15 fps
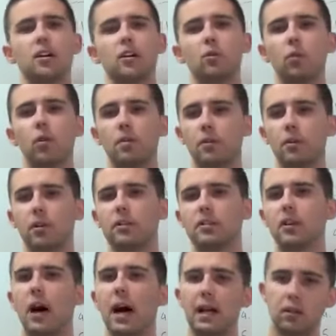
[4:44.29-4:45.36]
You want to build a
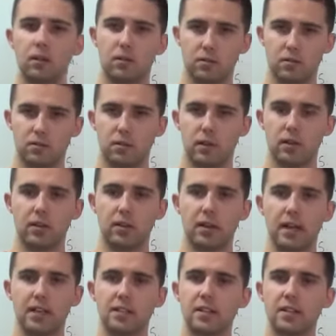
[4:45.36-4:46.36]
dialogue on Twitter, okay?